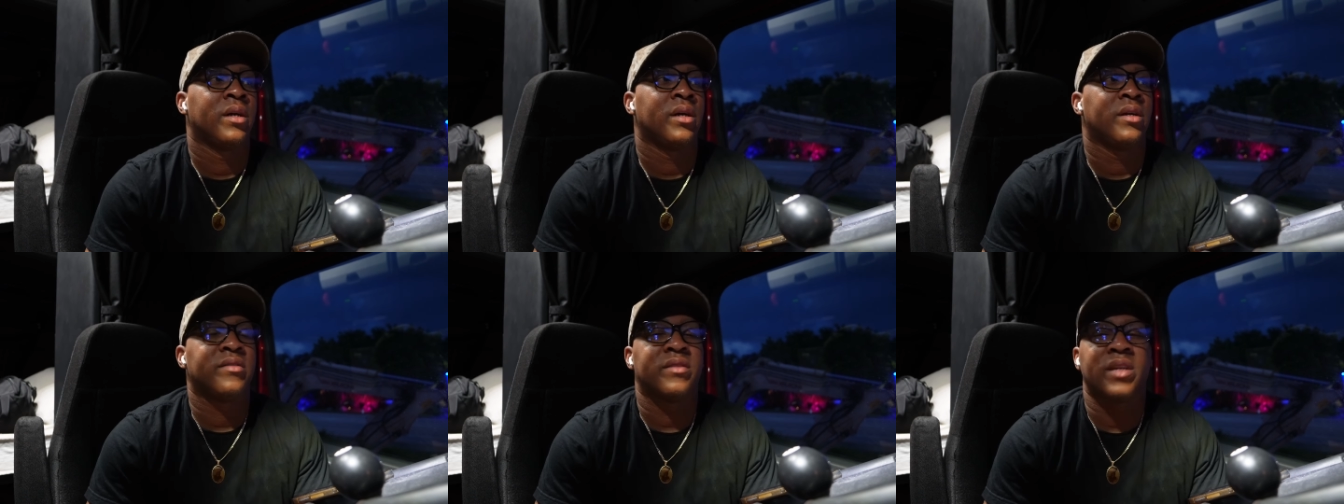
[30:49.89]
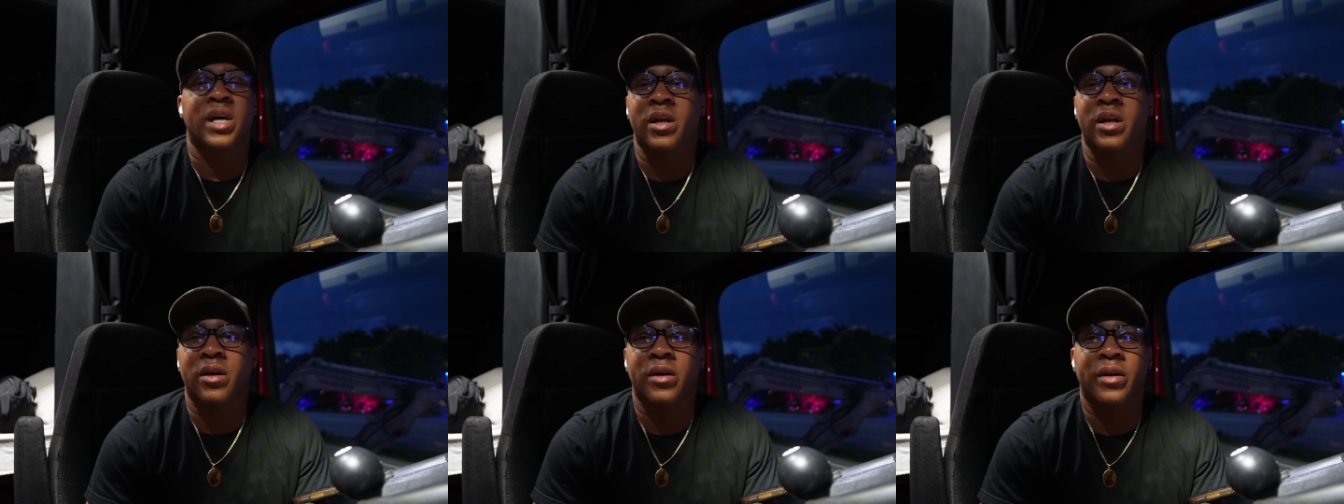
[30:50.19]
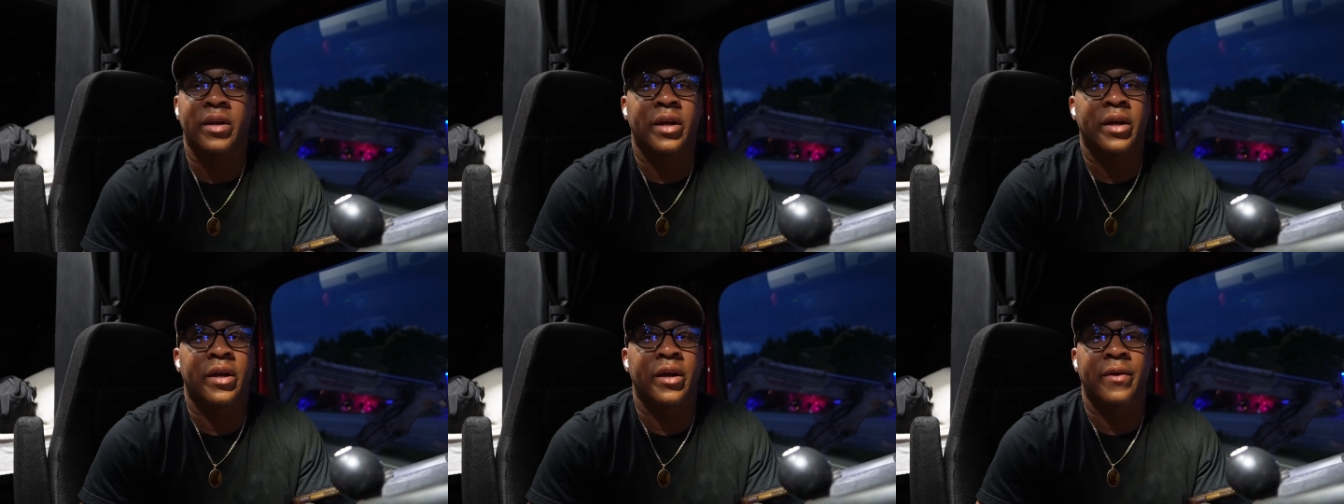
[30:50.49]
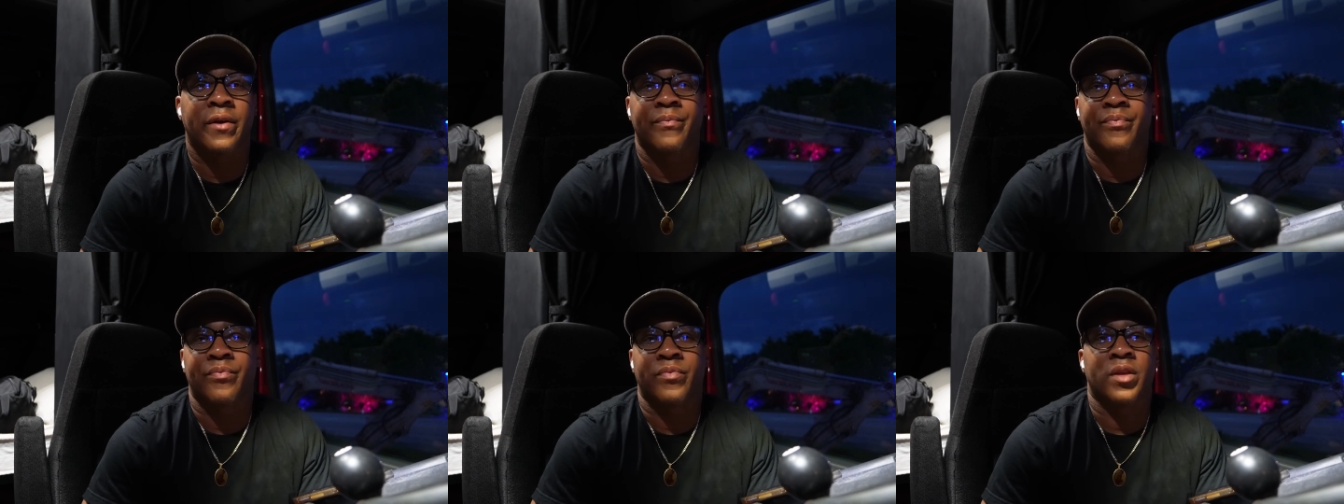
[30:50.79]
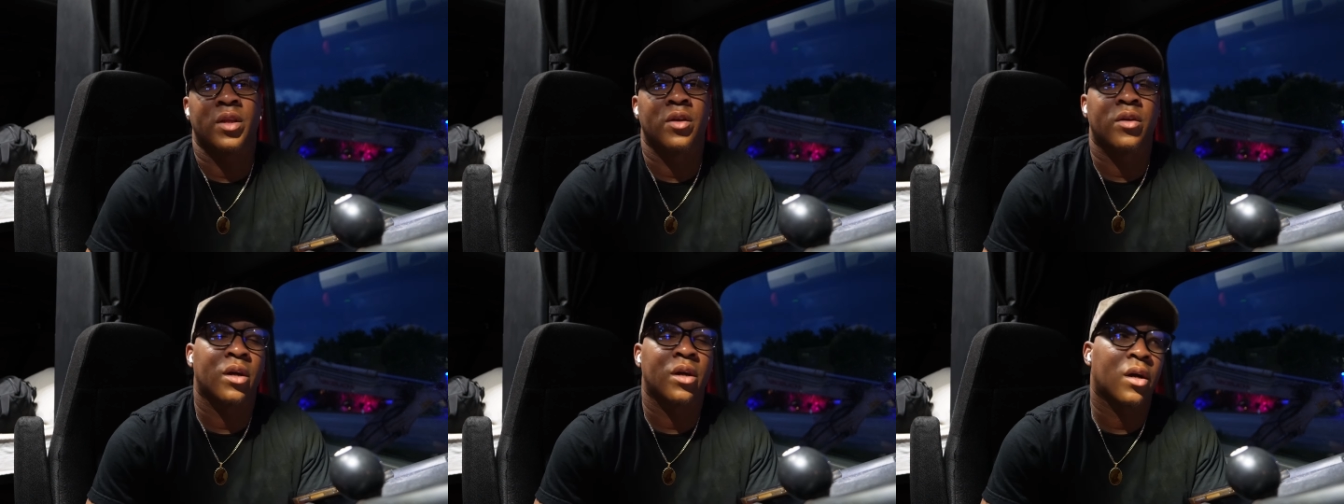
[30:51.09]
It's not on there.
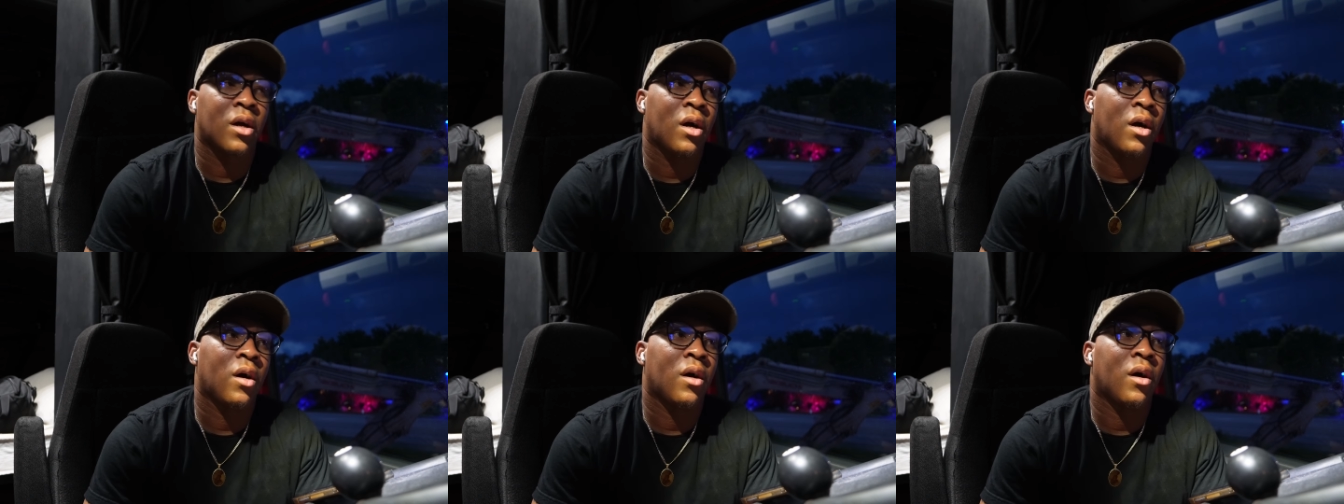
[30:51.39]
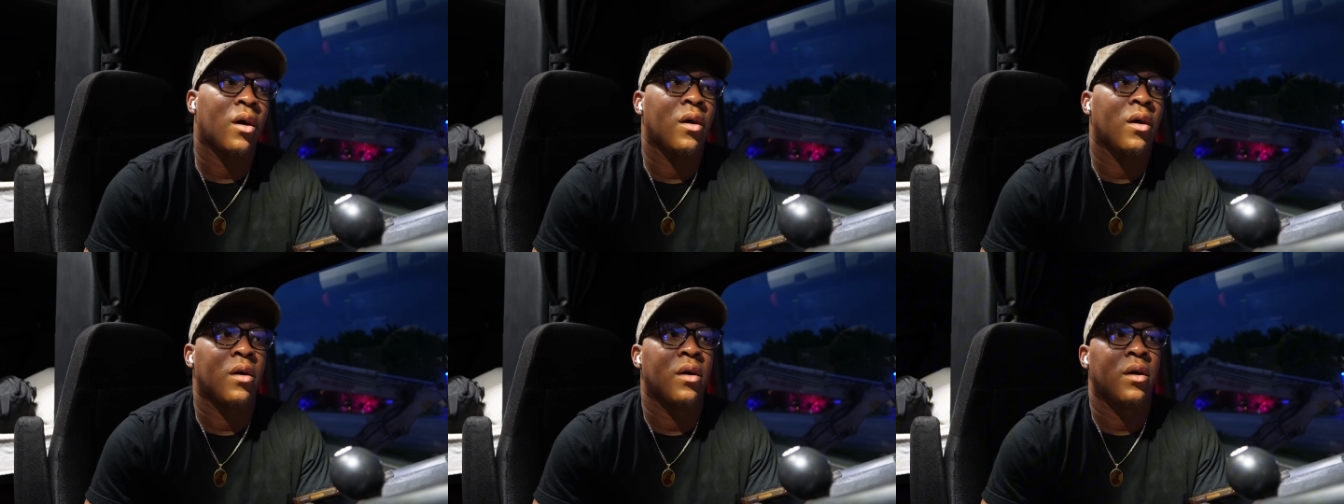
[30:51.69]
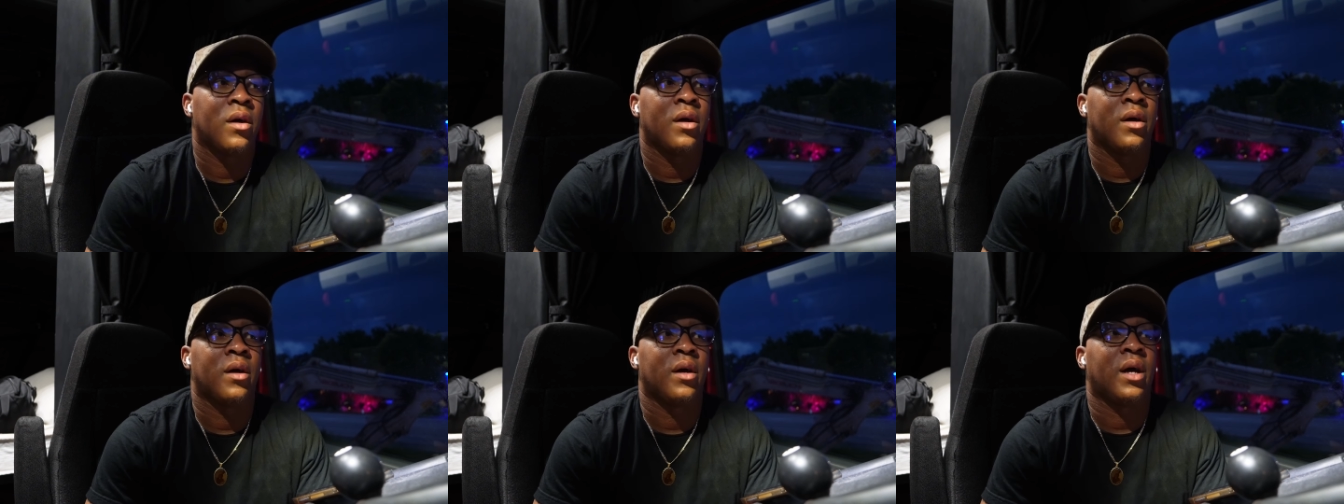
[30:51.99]
You can call.